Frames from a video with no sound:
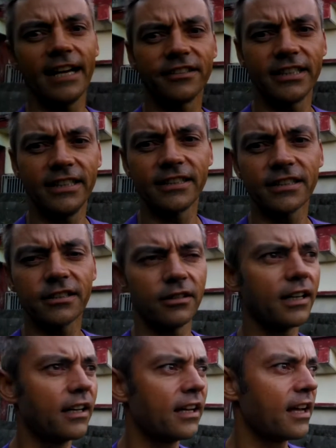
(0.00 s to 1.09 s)
house in, so
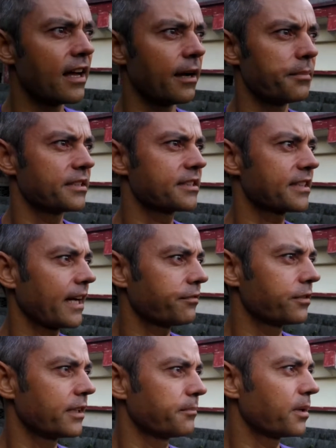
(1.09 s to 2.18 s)
a bit of
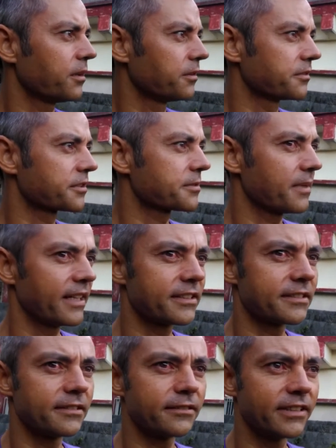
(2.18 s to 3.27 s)
scaffolding poles might
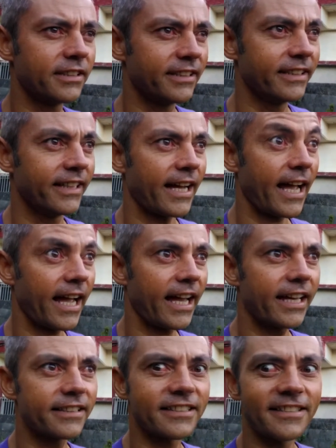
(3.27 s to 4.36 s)
sort of
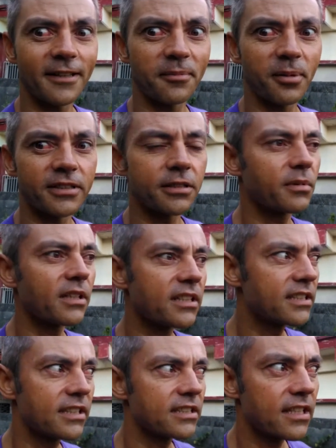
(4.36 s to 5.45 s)
add to the
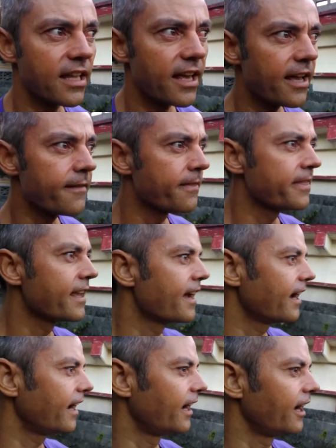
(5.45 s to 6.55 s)
possibilities there.
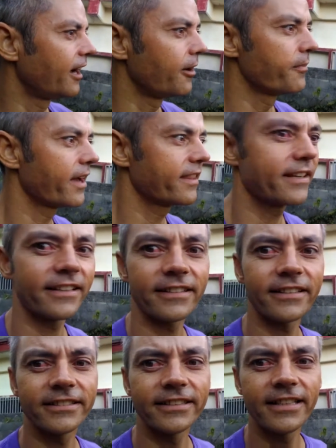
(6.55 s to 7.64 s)
I think
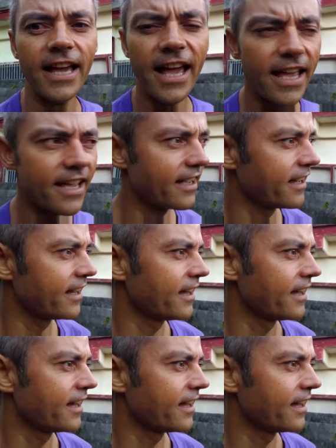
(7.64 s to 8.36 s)
today